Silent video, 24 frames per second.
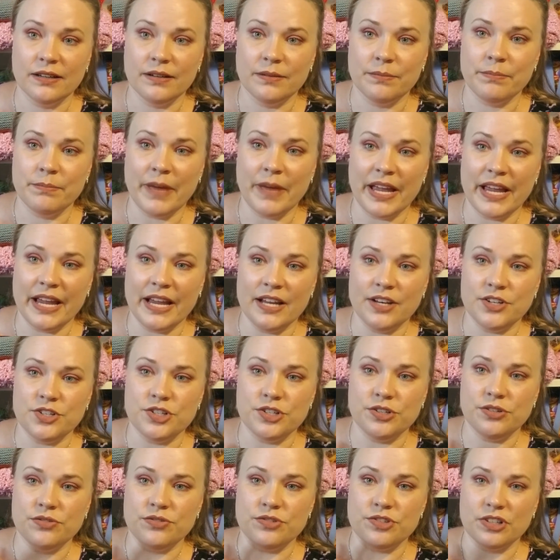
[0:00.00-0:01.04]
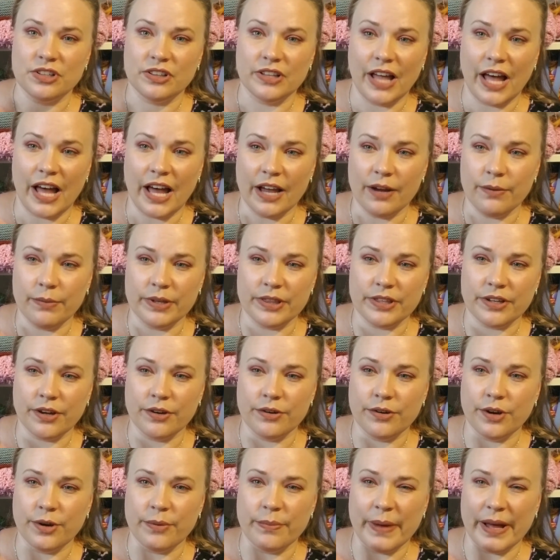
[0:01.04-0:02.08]
May, June, July with
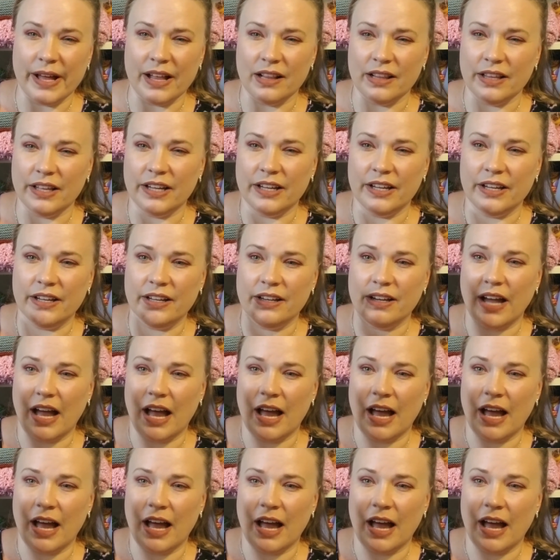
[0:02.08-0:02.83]
Coco Bella.